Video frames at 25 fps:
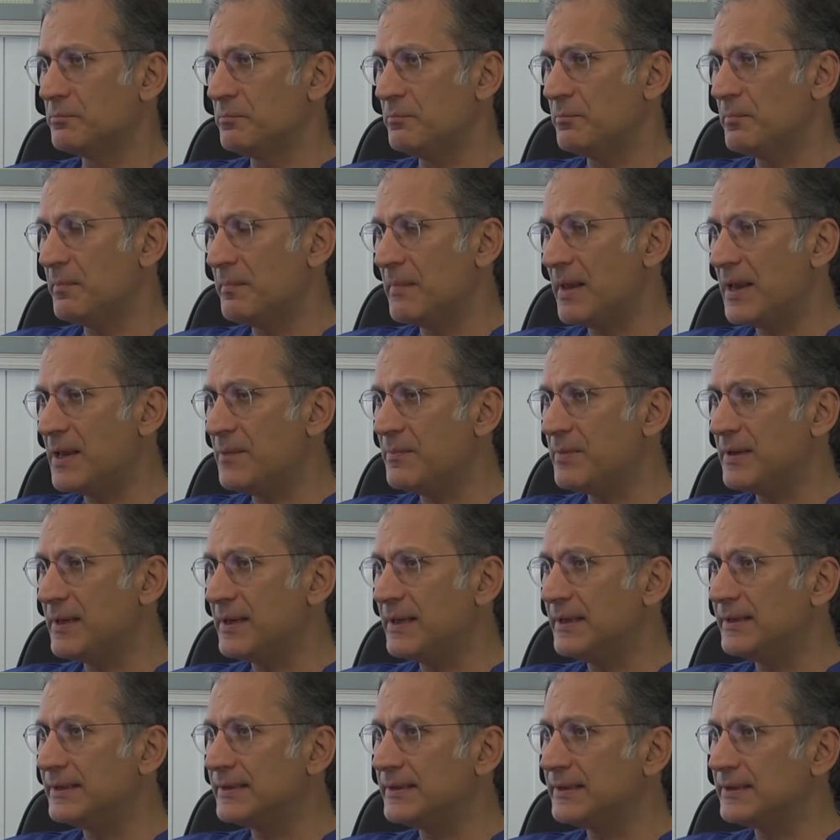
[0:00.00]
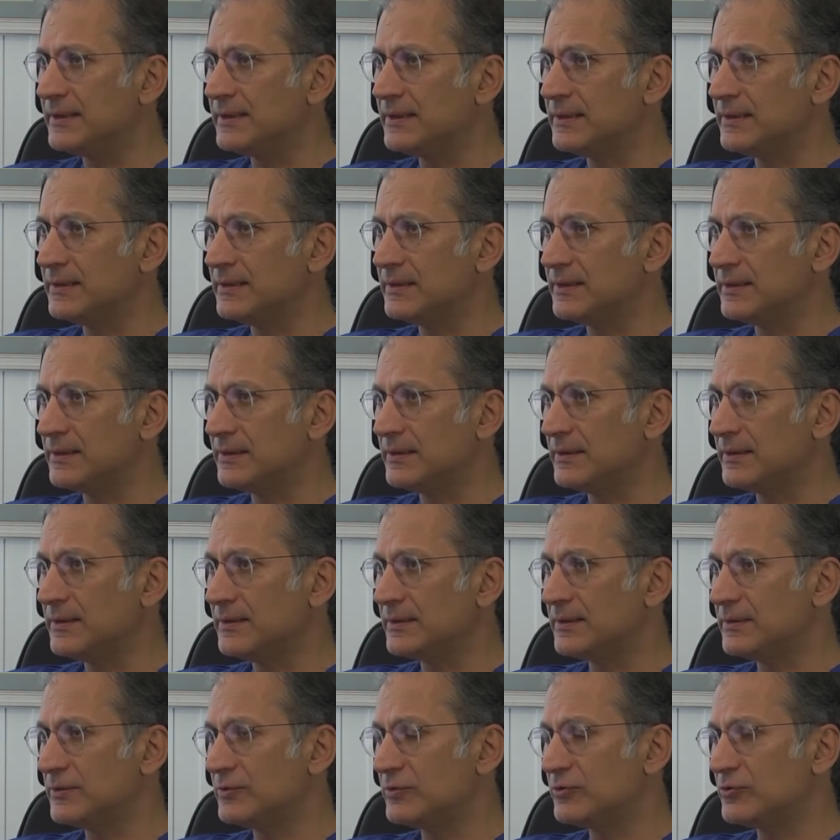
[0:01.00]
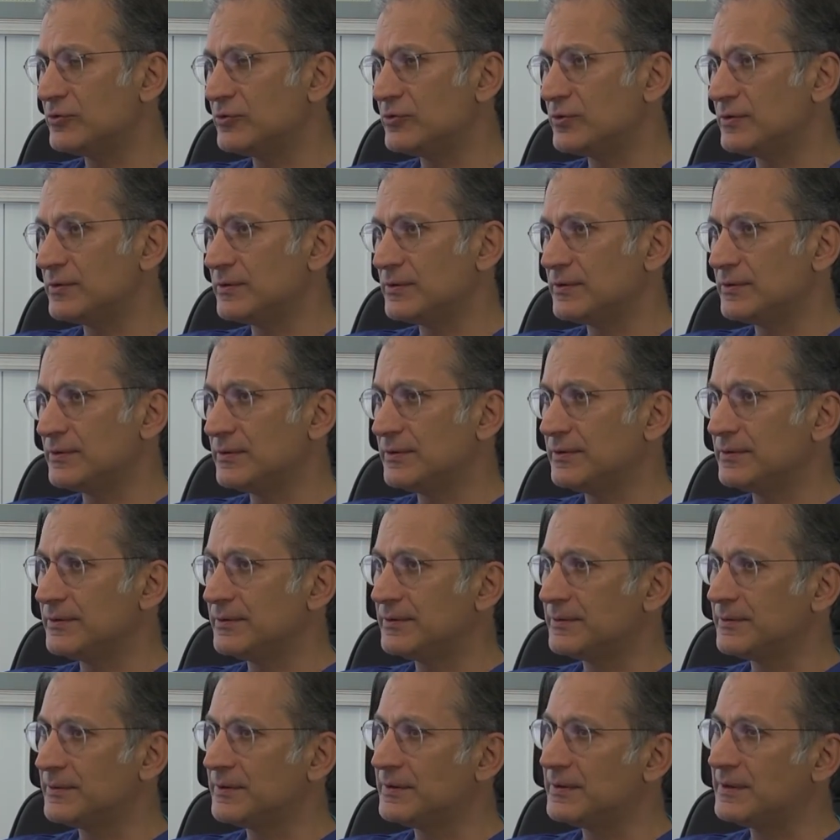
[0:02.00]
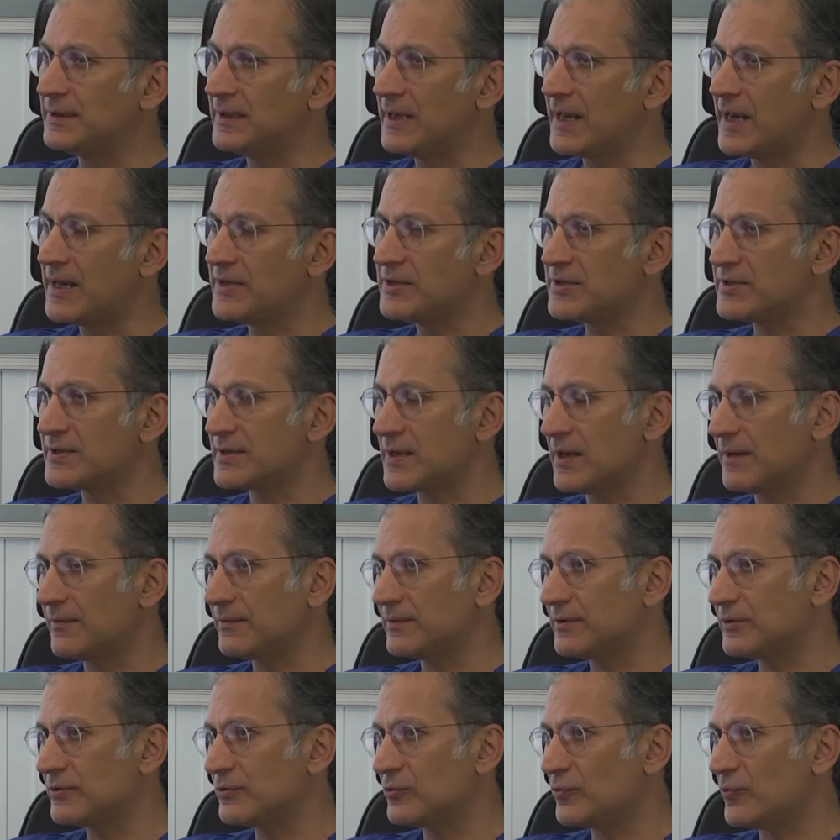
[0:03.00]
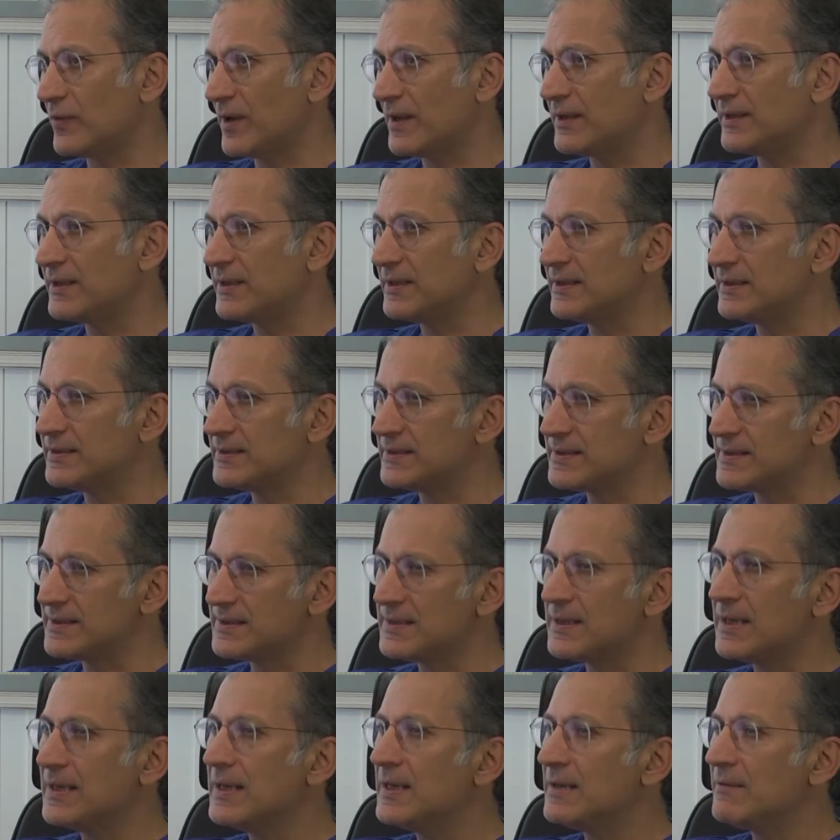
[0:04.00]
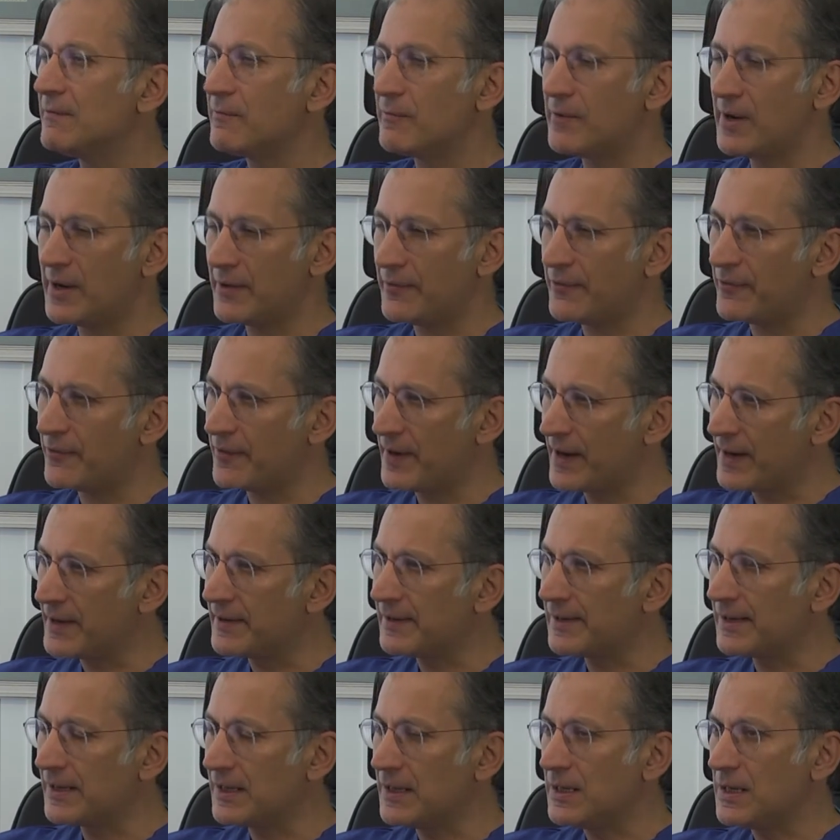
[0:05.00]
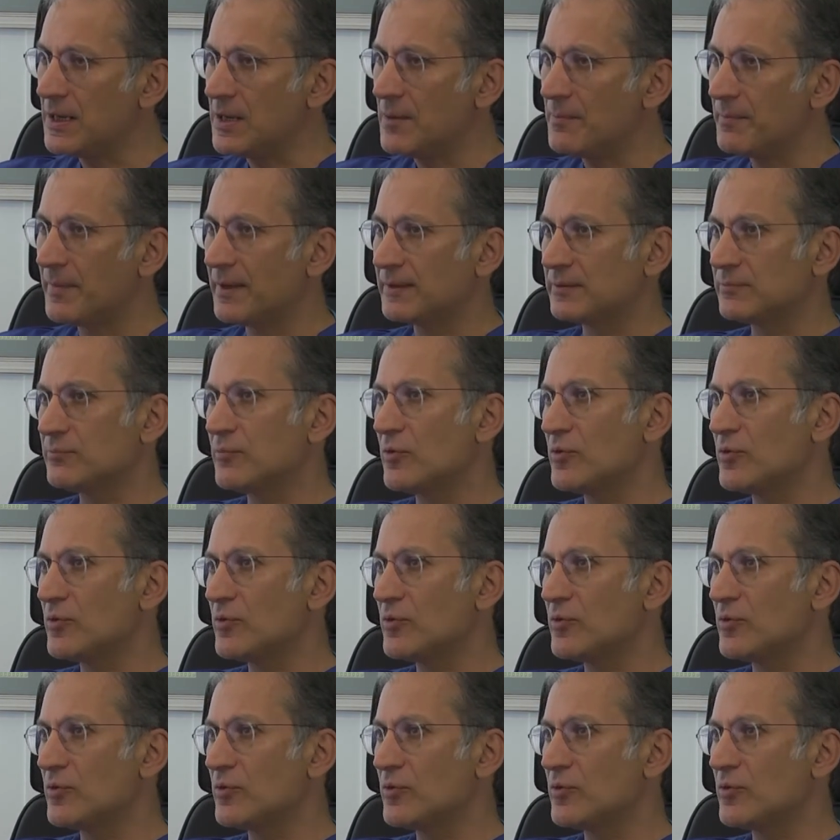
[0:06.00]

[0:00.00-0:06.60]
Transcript: Maybe in the ages after 20 years, very rarely, but